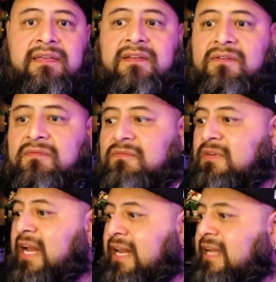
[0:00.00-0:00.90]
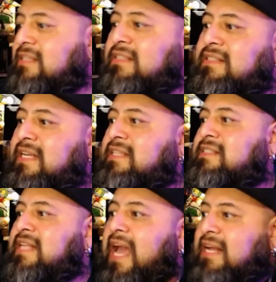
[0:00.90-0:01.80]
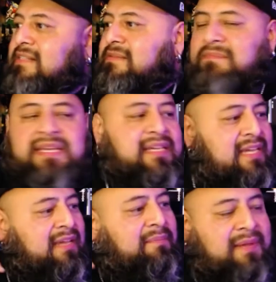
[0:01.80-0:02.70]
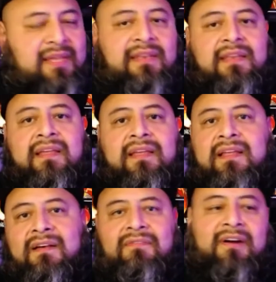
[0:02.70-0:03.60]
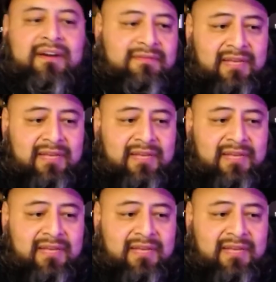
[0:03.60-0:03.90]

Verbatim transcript: You know, would I like to see stacks and be a kingpin of art?